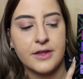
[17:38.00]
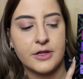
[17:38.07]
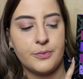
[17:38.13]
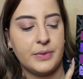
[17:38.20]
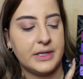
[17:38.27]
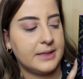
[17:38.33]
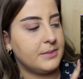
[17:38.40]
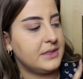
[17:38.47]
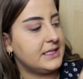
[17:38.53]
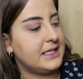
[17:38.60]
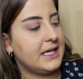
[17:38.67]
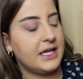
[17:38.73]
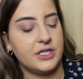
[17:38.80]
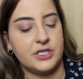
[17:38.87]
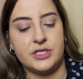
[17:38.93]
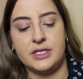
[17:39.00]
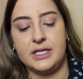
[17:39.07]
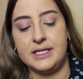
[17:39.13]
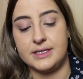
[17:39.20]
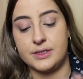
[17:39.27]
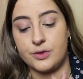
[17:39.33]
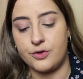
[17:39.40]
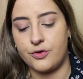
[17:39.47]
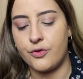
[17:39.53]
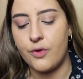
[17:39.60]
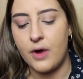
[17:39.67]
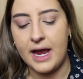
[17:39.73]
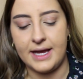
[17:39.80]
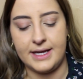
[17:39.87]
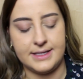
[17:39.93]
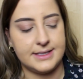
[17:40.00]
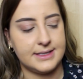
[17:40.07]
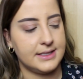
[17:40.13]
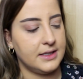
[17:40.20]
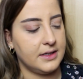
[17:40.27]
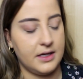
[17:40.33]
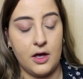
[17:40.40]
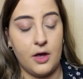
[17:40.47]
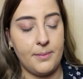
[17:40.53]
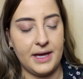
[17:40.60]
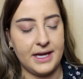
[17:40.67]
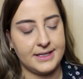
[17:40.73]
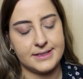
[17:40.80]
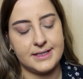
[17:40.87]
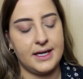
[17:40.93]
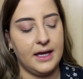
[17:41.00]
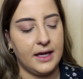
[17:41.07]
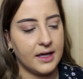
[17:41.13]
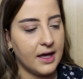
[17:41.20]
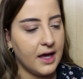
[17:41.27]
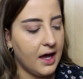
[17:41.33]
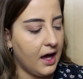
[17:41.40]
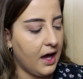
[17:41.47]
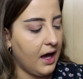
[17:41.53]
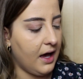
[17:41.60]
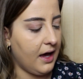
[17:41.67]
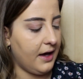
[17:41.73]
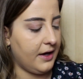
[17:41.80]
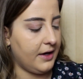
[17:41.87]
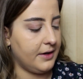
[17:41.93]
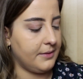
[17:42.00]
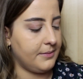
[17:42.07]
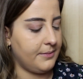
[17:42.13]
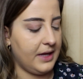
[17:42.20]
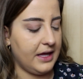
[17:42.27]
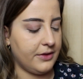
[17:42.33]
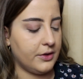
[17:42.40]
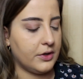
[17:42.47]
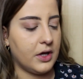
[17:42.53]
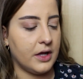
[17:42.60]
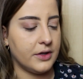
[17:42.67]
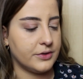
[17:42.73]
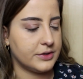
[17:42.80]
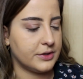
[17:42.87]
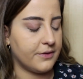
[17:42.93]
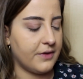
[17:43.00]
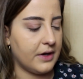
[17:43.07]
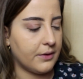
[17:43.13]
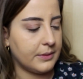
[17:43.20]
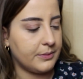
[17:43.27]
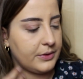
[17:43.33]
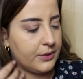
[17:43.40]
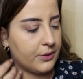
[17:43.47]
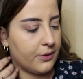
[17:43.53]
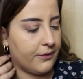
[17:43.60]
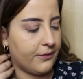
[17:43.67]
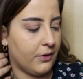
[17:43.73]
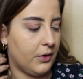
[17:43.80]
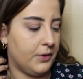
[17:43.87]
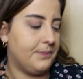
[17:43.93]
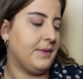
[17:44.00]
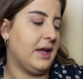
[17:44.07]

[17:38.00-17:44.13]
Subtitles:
The pigmentation is great, amazing, and the colors are very beautiful.